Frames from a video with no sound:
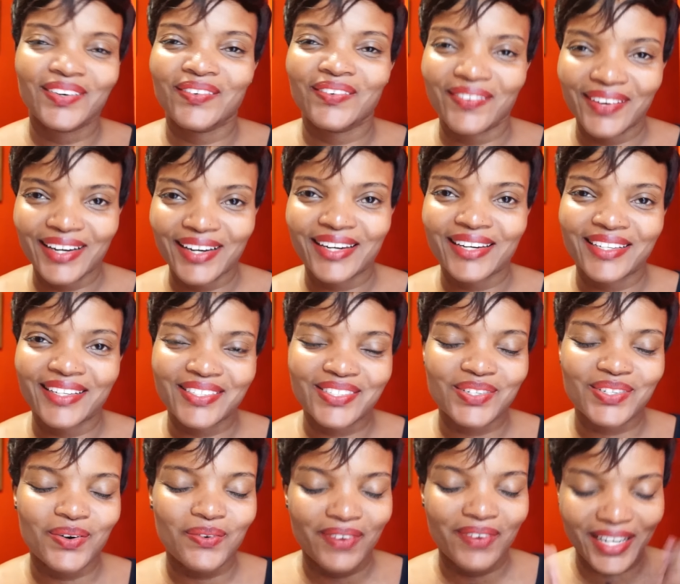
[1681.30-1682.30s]
When is
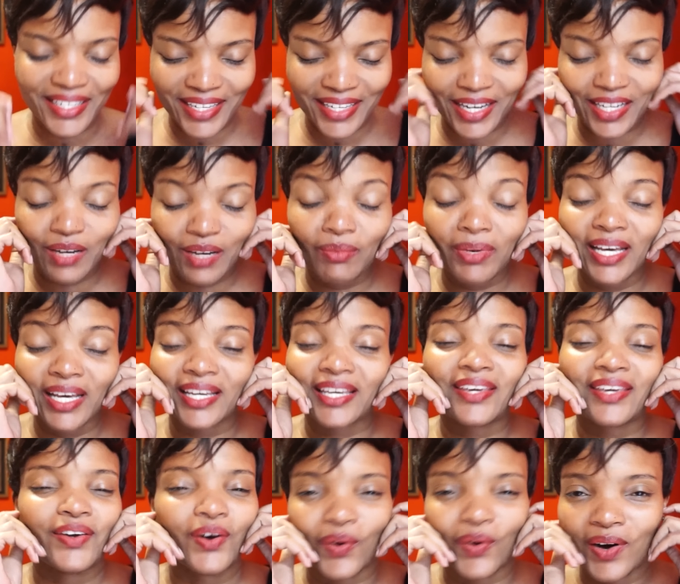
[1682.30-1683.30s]
your wedding? And I'm like,
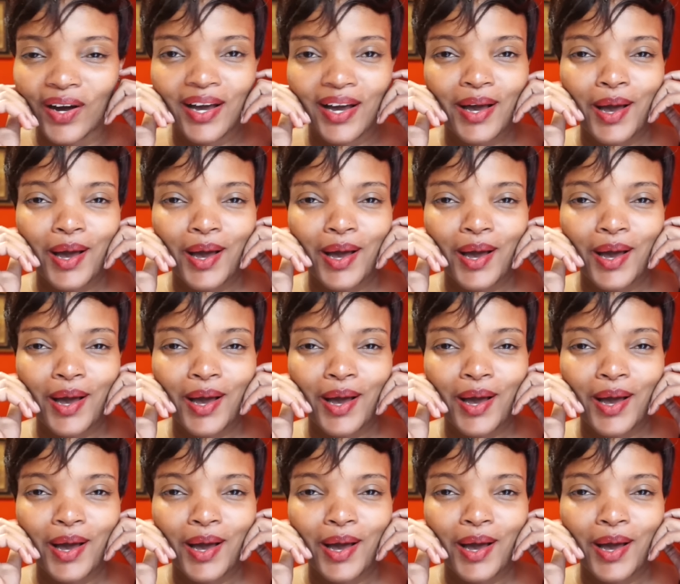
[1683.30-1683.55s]
yo,